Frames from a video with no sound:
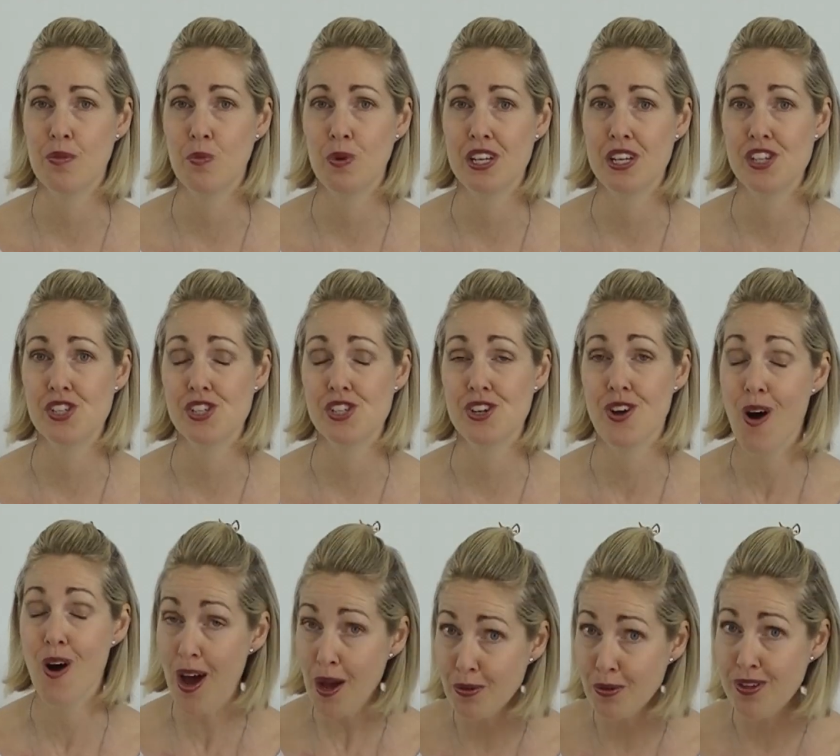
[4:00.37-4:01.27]
which
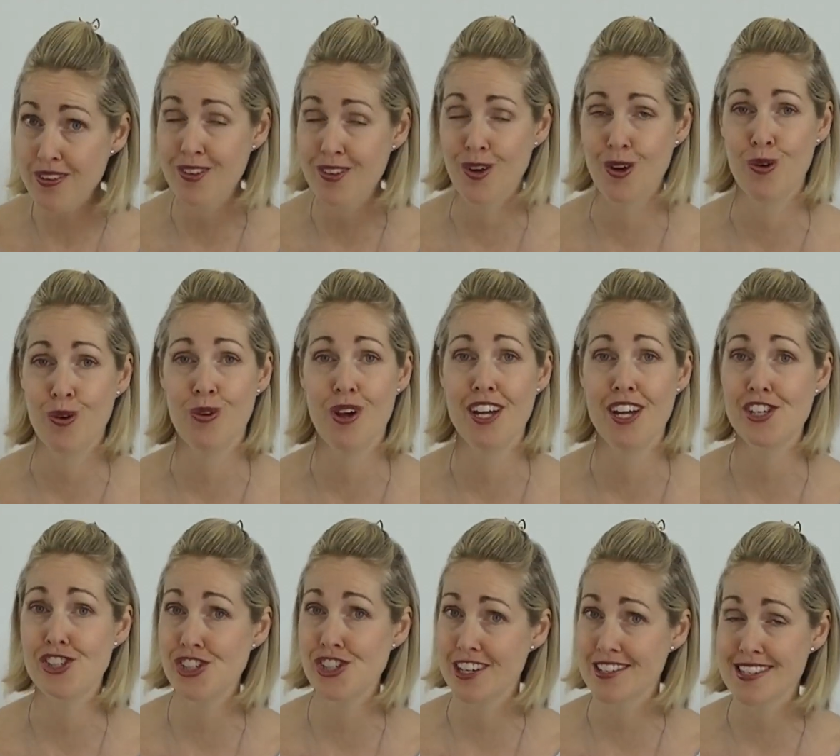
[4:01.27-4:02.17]
I was told. I
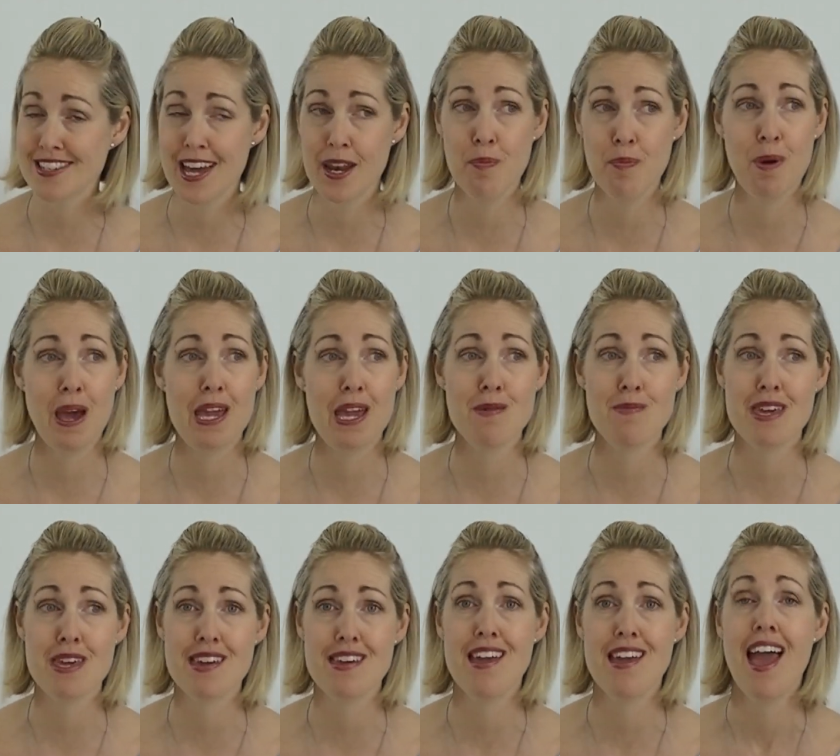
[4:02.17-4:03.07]
just had a
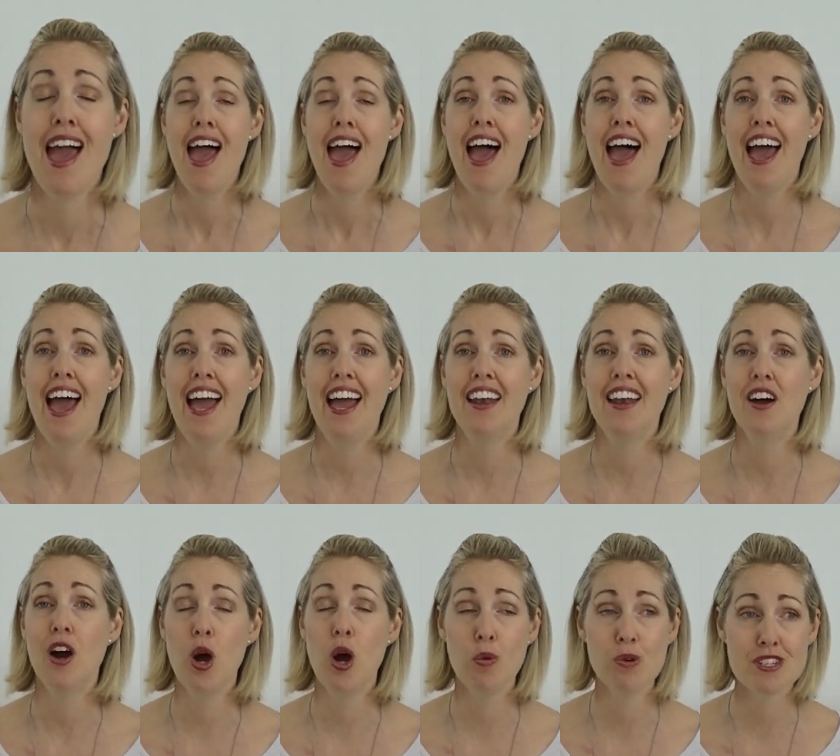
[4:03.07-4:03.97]
baby and
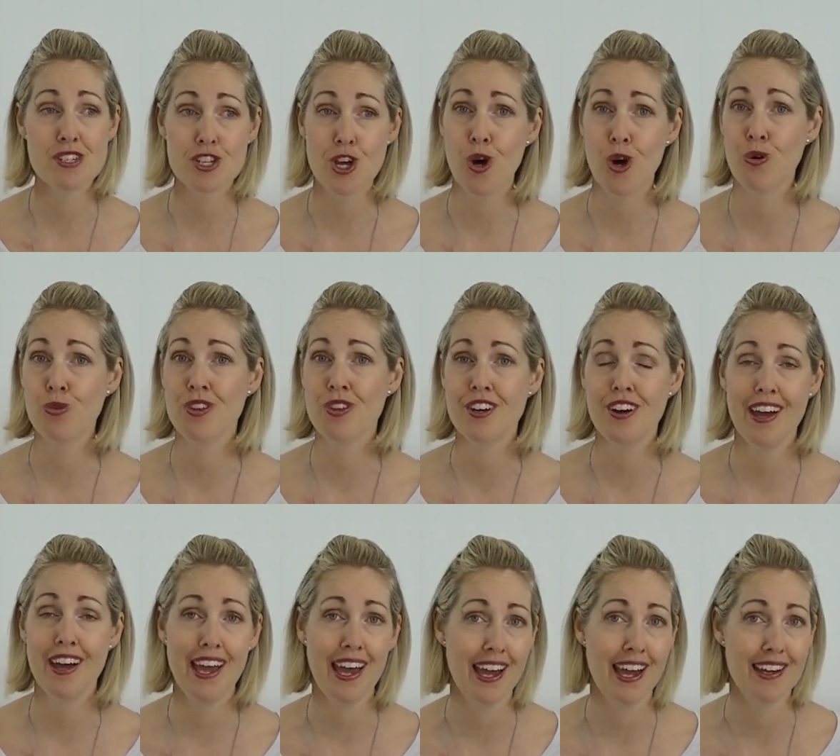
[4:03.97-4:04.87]
I was told that
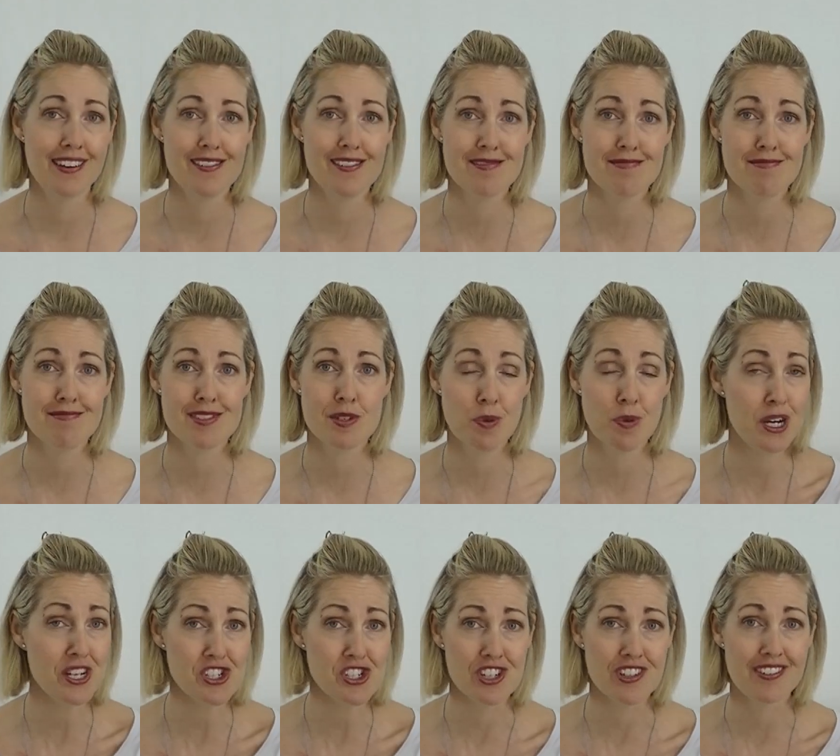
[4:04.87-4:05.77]
I had
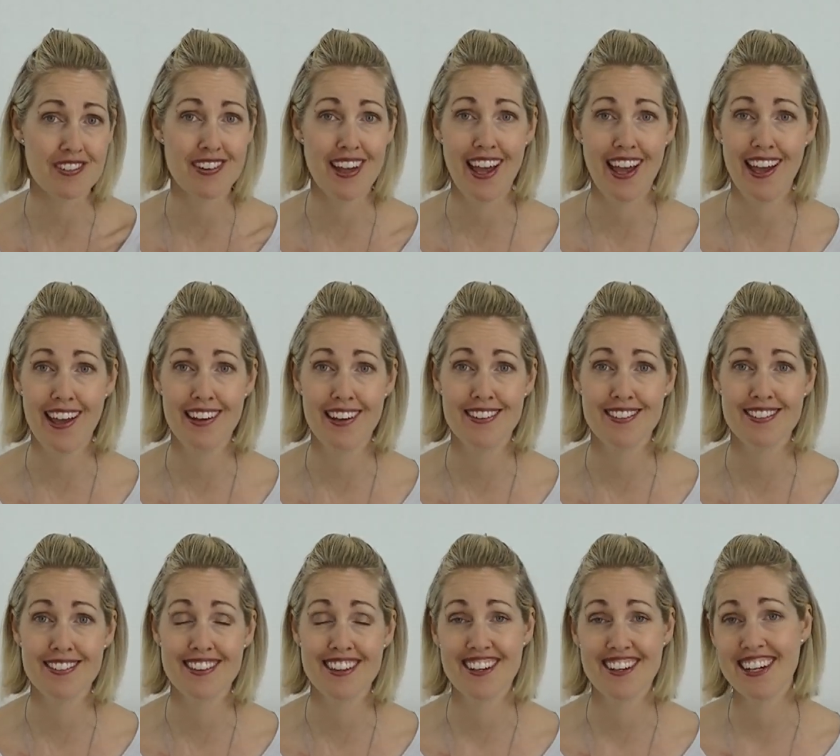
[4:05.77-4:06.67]
depression
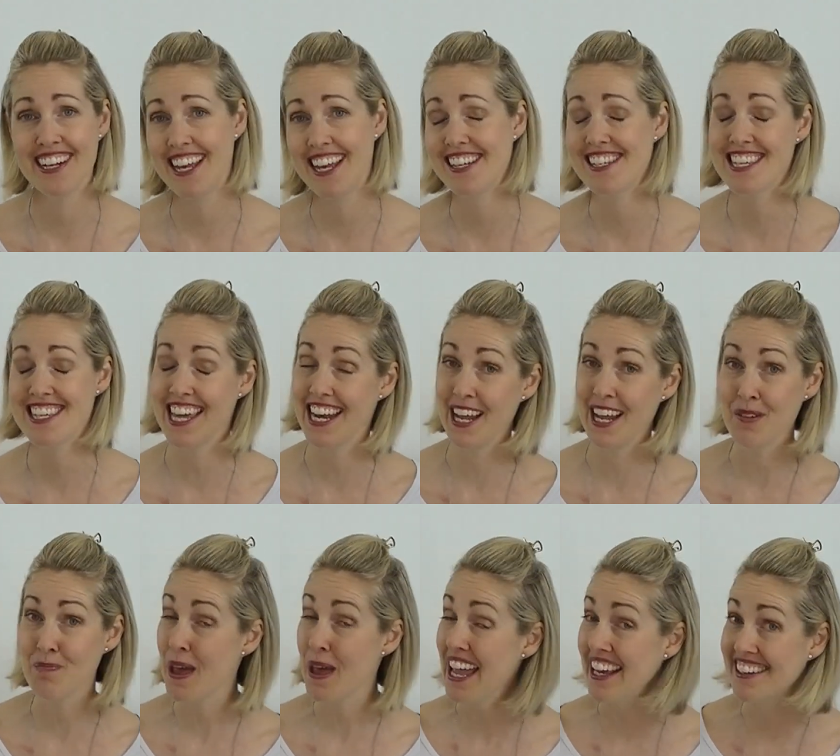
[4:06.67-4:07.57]
and that I needed to get out
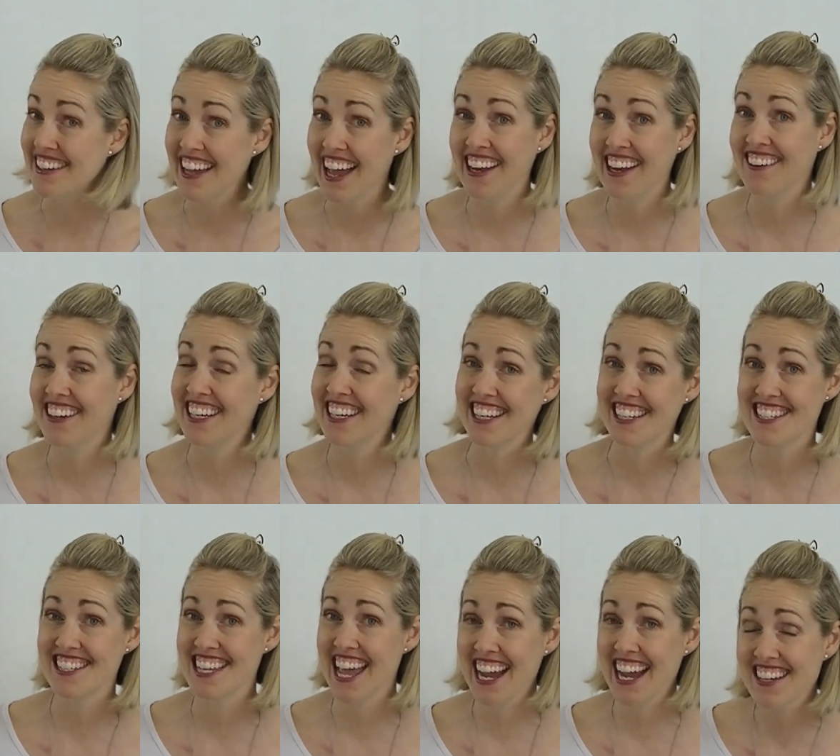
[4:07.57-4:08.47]
of bed and I
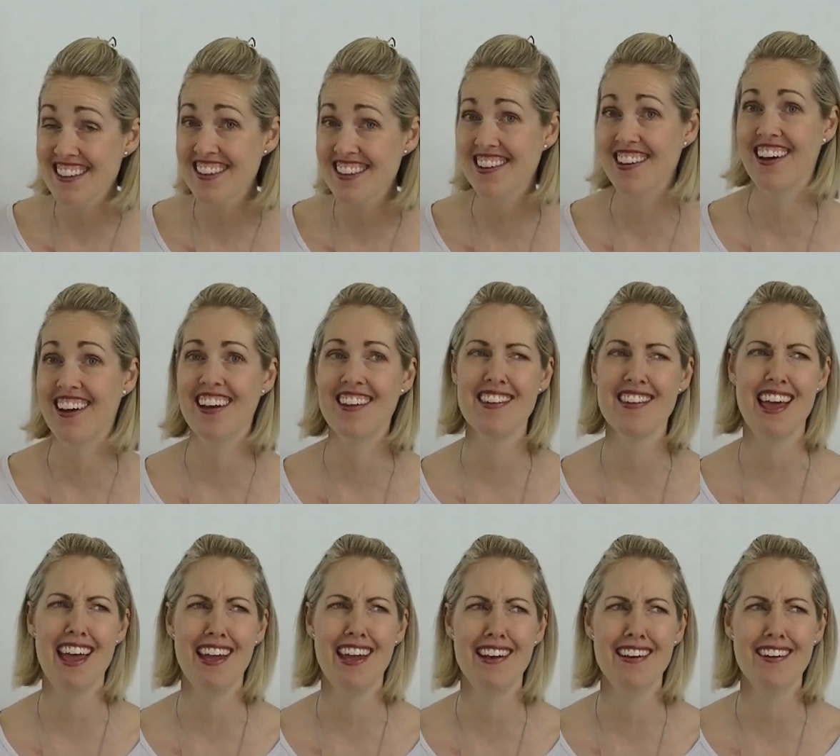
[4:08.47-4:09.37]
needed to exercise.
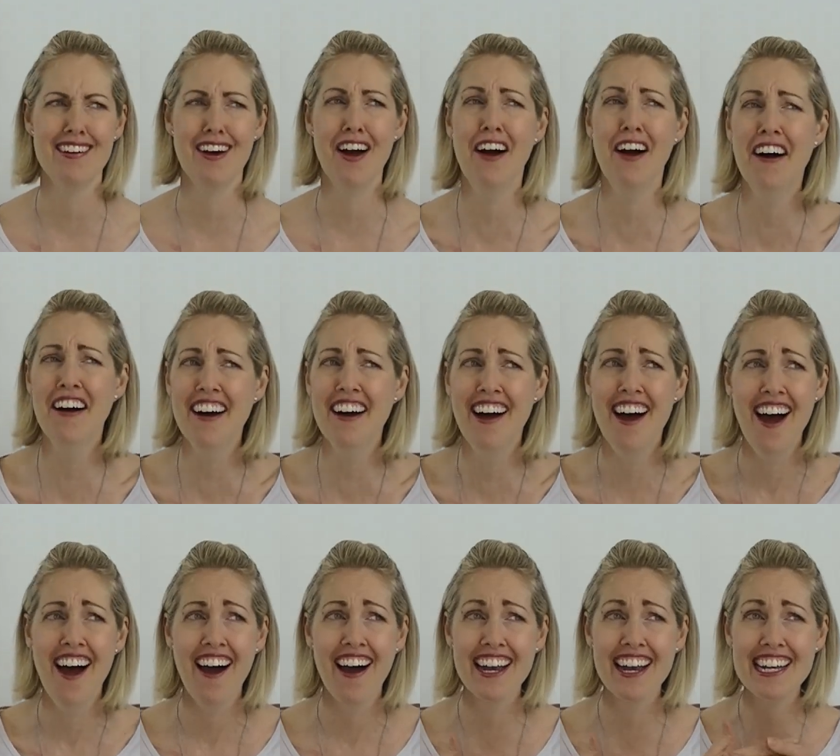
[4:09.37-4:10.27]
And
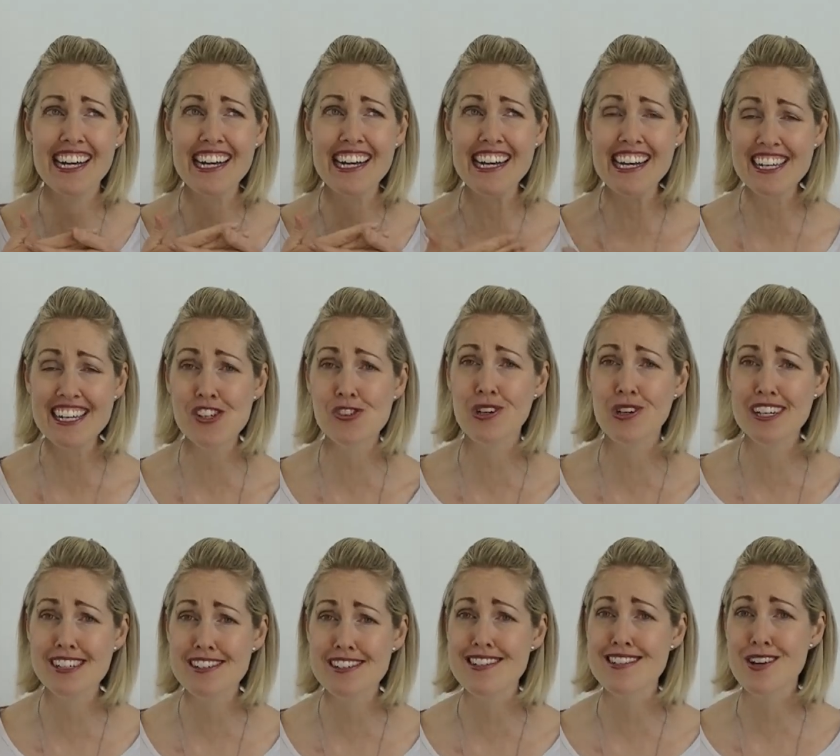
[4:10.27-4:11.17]
I
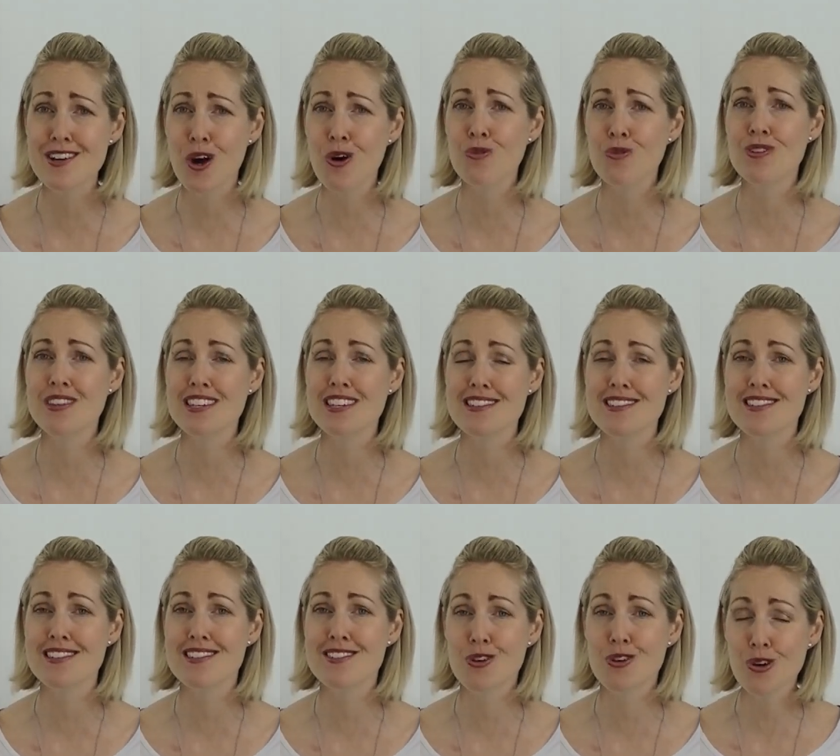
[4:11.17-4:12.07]
literally just told this
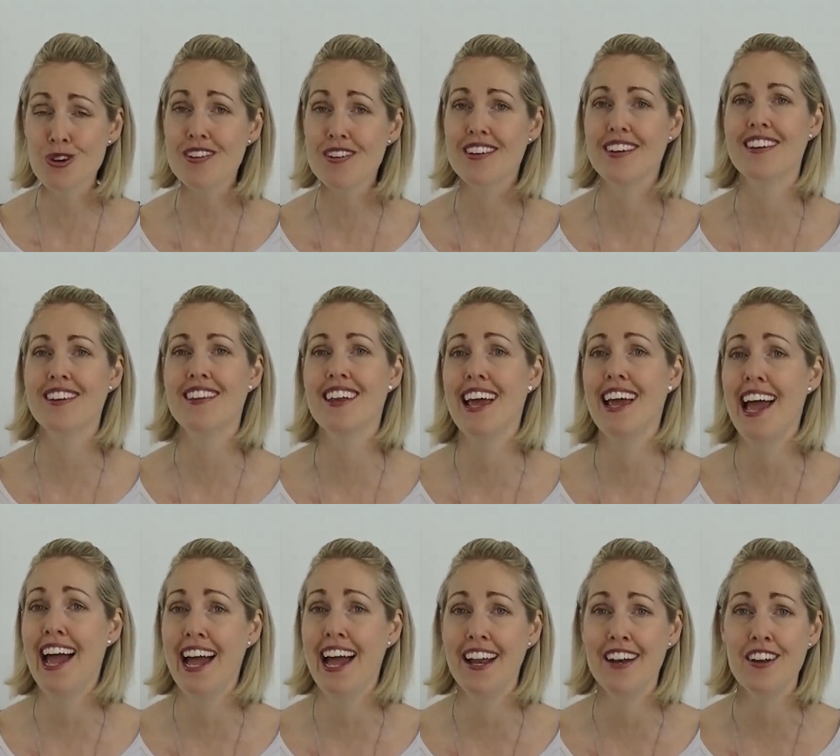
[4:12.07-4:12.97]
doctor that I
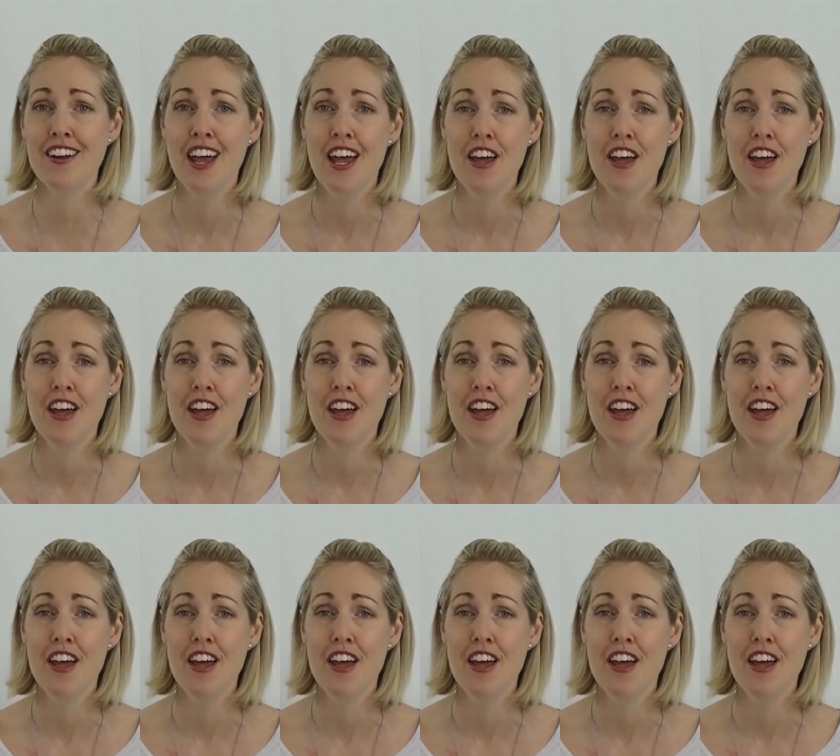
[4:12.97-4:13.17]
had